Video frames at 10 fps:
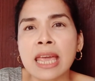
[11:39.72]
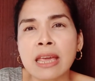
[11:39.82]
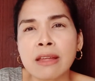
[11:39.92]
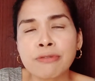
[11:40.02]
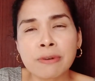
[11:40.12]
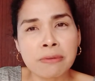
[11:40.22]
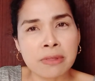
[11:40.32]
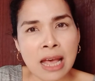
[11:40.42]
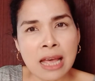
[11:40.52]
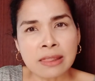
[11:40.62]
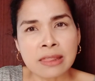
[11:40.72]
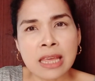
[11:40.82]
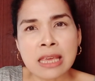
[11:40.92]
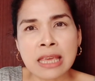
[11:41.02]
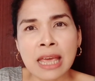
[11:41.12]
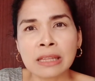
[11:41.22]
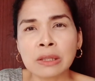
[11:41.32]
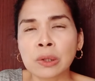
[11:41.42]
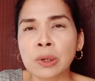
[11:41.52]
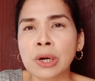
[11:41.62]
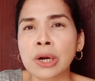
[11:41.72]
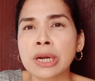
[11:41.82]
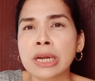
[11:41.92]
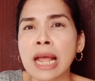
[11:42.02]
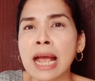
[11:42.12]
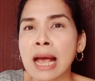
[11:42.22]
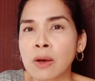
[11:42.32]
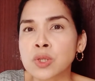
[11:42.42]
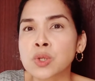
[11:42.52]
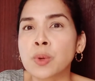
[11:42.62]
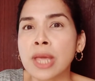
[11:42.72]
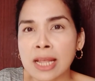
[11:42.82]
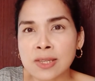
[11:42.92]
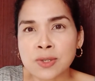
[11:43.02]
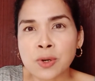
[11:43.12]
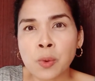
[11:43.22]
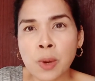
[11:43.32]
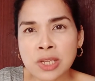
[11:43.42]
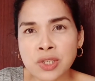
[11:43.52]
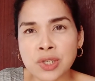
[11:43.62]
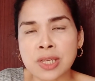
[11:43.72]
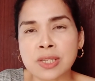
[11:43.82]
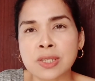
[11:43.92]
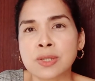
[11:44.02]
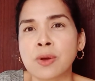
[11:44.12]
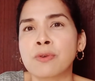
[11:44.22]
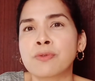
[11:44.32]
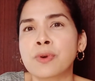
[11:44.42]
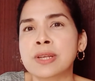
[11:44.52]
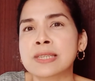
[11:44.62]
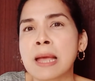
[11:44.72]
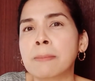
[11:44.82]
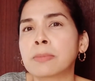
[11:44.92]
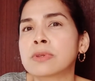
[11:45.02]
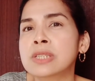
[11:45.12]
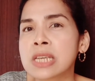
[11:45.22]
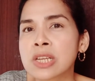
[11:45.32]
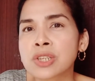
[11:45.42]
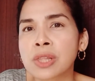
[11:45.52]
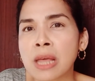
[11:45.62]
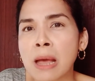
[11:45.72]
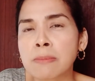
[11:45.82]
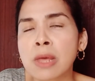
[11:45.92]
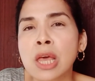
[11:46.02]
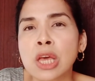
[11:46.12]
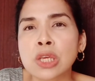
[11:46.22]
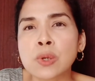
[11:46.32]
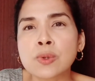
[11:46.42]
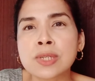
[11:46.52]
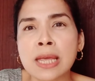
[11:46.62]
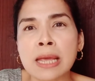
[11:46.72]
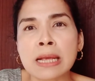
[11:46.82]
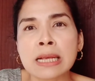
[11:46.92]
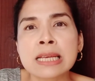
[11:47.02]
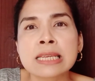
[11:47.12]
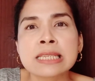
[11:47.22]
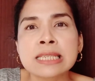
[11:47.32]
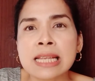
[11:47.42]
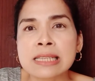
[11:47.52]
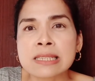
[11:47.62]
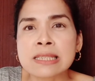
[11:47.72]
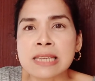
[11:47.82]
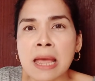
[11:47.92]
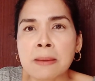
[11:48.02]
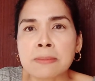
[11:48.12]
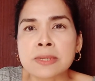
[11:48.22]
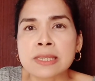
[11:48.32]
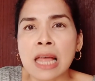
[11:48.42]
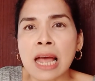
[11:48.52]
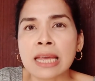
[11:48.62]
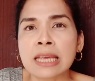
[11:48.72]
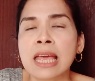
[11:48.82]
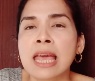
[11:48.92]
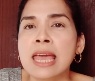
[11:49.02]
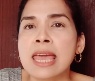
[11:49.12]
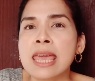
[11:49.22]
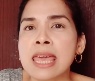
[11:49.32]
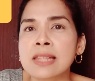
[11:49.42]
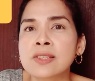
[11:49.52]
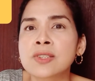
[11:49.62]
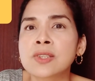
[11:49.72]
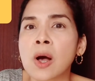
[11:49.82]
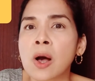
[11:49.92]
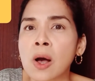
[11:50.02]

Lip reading: and from that they can learn how to answer questions. So for example, teach them using sentence stems like, it's